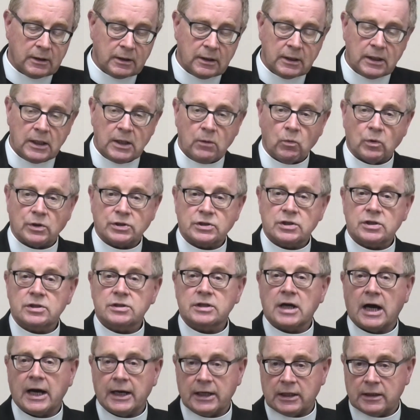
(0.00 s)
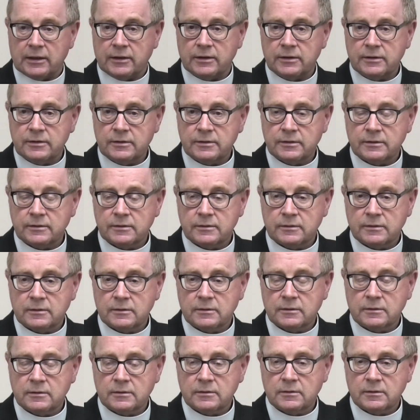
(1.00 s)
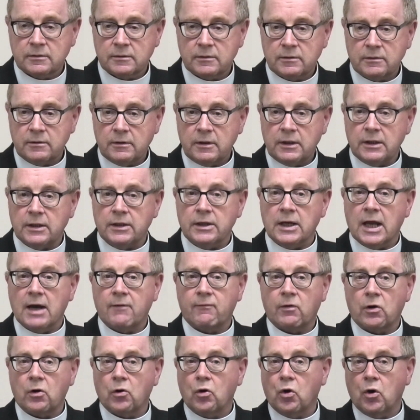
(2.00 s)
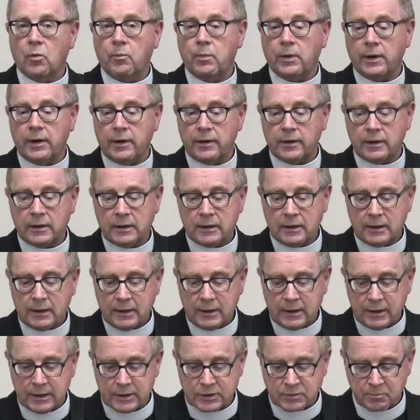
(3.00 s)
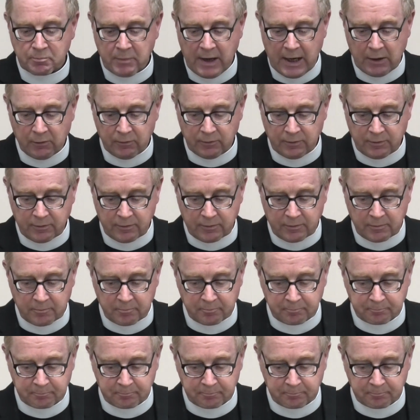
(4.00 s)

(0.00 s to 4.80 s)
He was silent. He never opened his mouth.